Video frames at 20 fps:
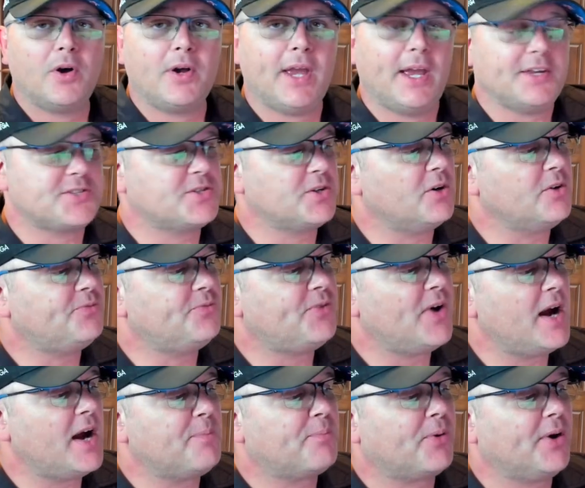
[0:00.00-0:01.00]
Okay,
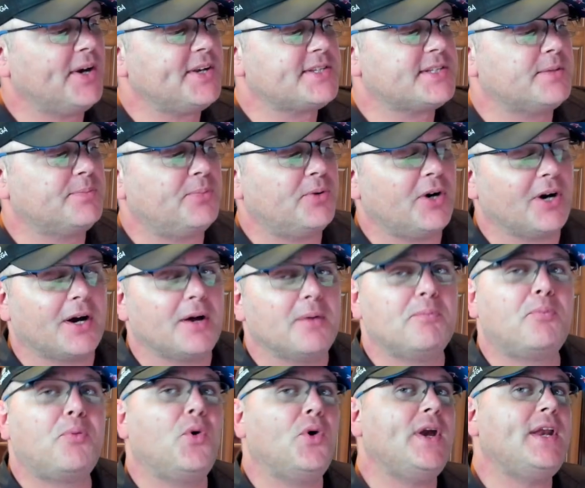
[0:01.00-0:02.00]
SoFi price to
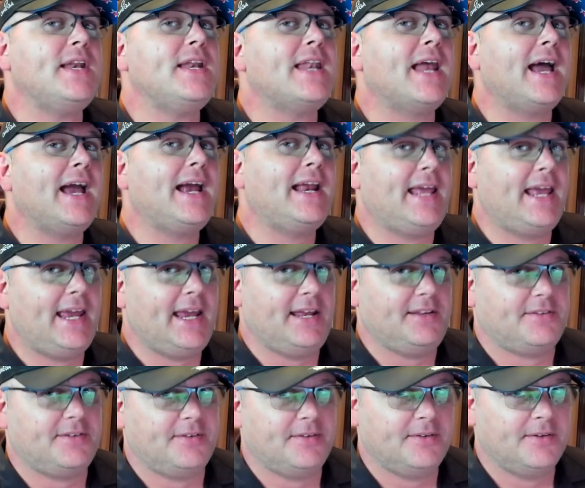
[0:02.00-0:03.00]
book,
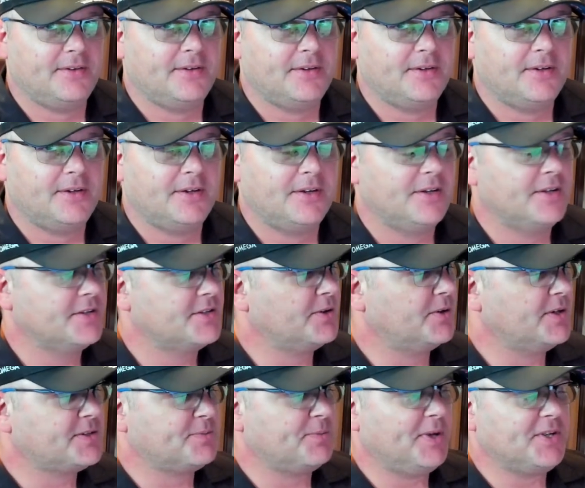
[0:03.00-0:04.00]
0.98.
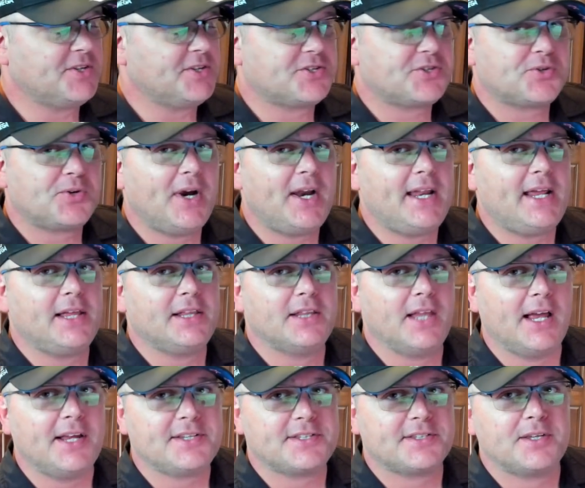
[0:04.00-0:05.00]
So it's trading
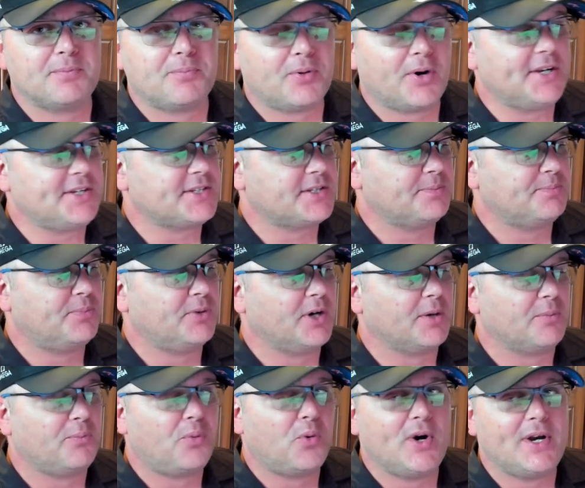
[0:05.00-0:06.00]
less than price to
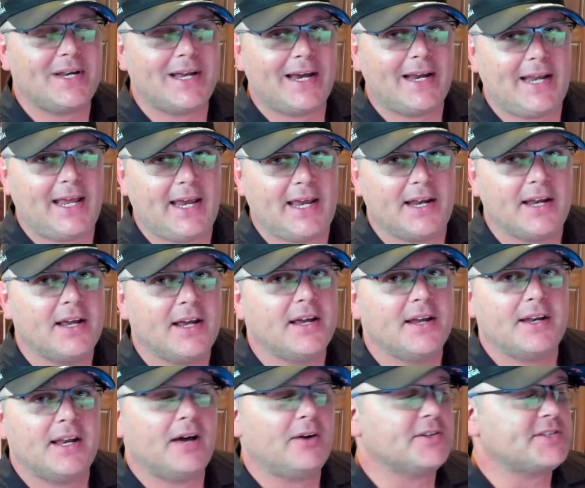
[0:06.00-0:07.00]
book, 0.98.
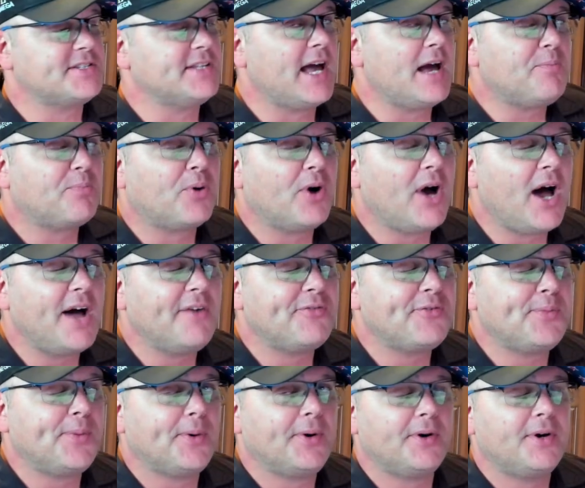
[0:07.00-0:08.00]
Now, it's not
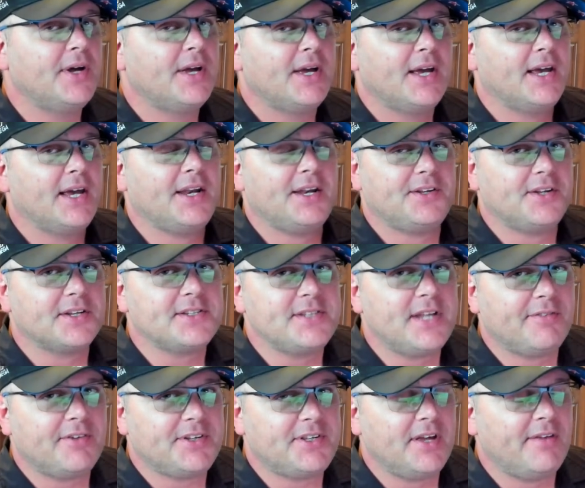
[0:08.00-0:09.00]
profitable and it doesn't
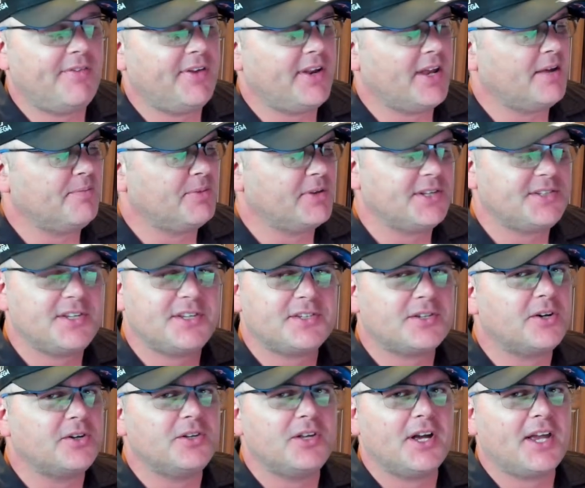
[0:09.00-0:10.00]
have a dividend, but let's just
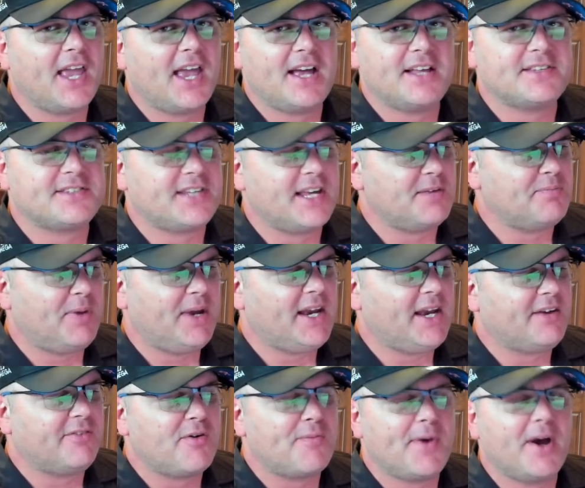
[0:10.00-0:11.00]
go look at, say,
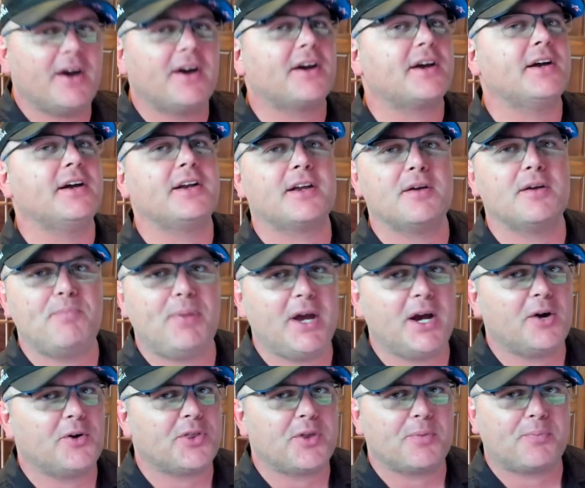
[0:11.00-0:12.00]
Bank of America and
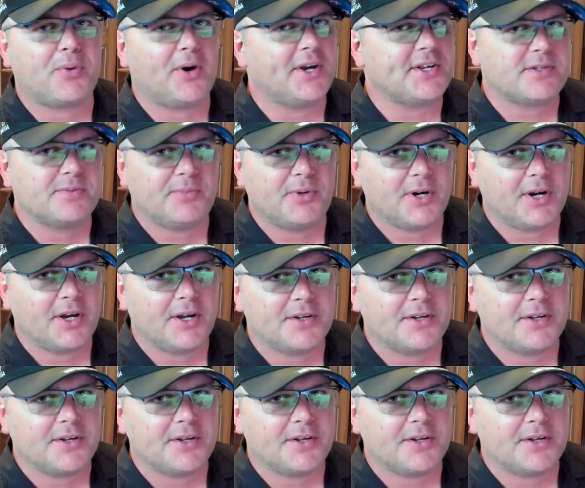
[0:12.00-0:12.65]
compare what the price to book